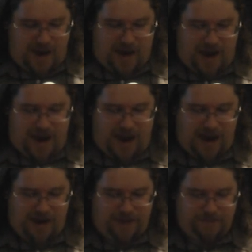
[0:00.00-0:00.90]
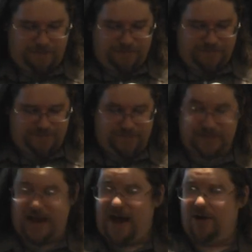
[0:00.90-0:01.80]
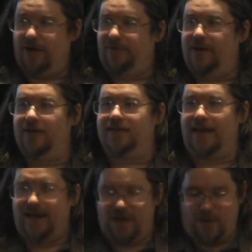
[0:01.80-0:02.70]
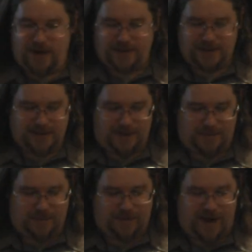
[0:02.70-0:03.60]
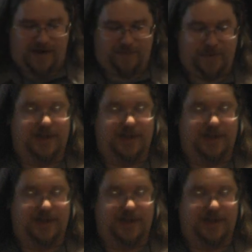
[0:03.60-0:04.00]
I don't know if there's any questions that people have,